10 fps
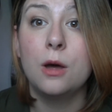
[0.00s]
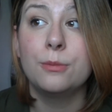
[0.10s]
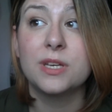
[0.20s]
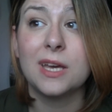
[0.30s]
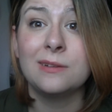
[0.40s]

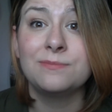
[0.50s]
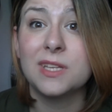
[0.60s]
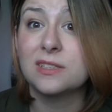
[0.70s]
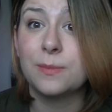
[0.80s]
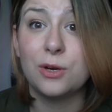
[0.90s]
But yeah,
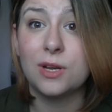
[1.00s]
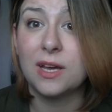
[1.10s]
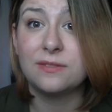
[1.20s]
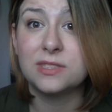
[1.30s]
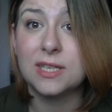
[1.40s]
that's about all I
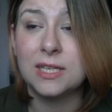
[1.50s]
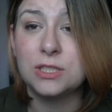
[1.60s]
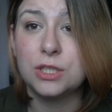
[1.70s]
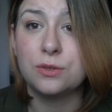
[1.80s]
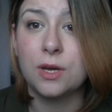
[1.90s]
have to say to you.